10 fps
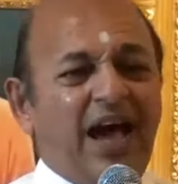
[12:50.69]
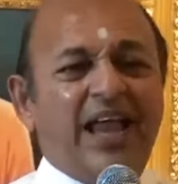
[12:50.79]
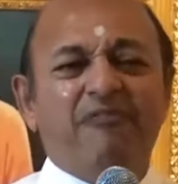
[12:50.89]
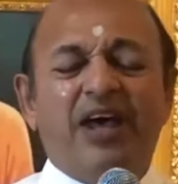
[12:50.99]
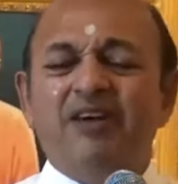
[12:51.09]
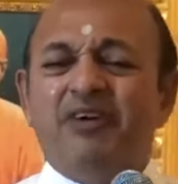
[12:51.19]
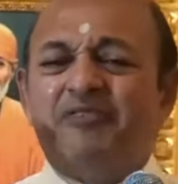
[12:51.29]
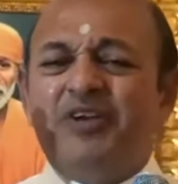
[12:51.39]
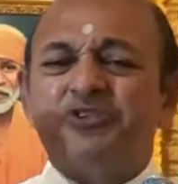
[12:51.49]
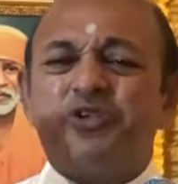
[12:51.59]
And
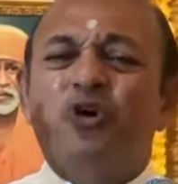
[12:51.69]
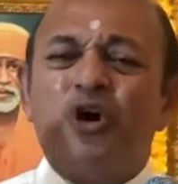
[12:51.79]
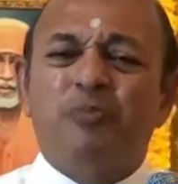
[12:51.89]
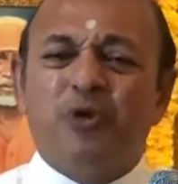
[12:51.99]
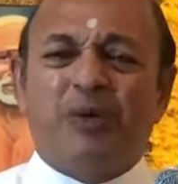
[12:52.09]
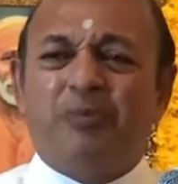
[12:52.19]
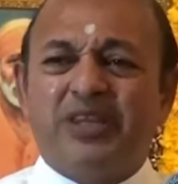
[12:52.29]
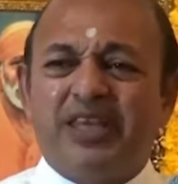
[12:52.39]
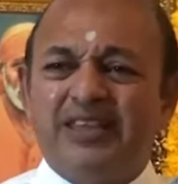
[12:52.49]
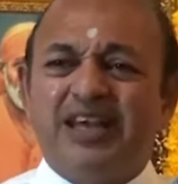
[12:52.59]
whenever we used to go to
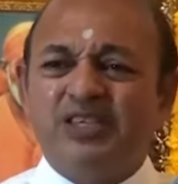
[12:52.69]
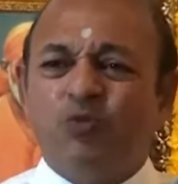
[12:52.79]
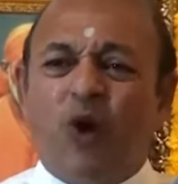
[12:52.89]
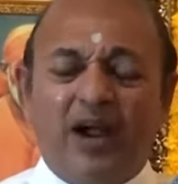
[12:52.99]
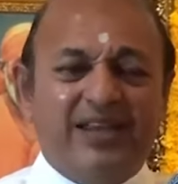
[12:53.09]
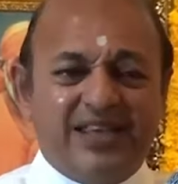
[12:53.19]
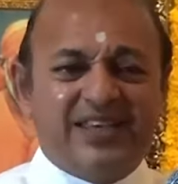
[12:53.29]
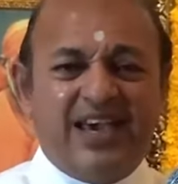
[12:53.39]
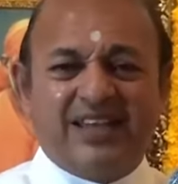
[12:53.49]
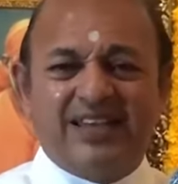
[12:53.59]
Puttaparthi, there is one
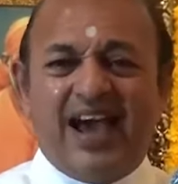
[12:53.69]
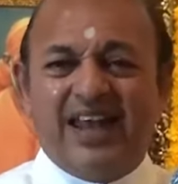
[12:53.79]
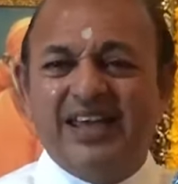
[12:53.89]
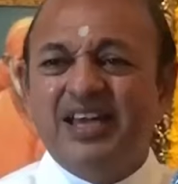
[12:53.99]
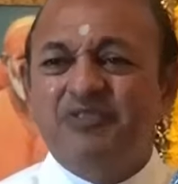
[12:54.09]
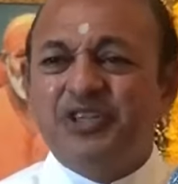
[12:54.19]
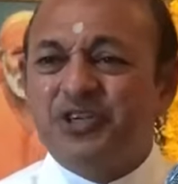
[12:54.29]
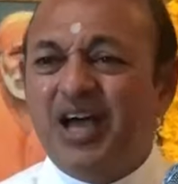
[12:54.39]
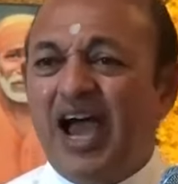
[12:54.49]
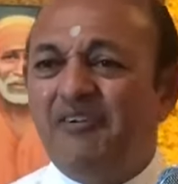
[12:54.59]
desire that we
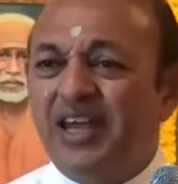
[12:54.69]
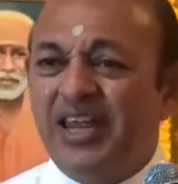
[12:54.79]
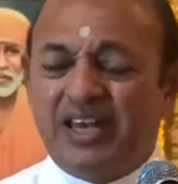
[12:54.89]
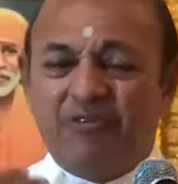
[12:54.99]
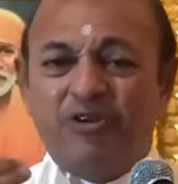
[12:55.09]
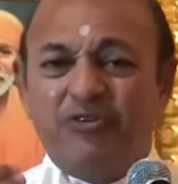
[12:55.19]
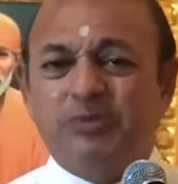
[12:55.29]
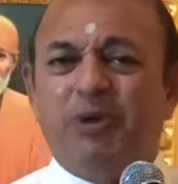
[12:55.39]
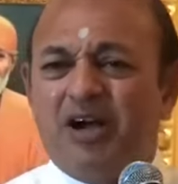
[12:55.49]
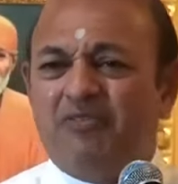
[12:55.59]
should have an interview
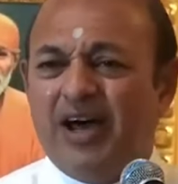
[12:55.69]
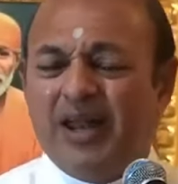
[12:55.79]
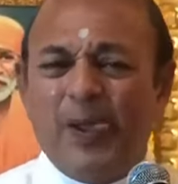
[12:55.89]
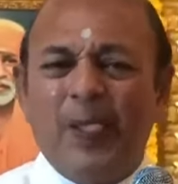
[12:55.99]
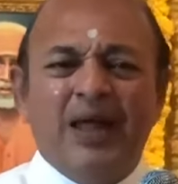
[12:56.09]
with Bhagavan.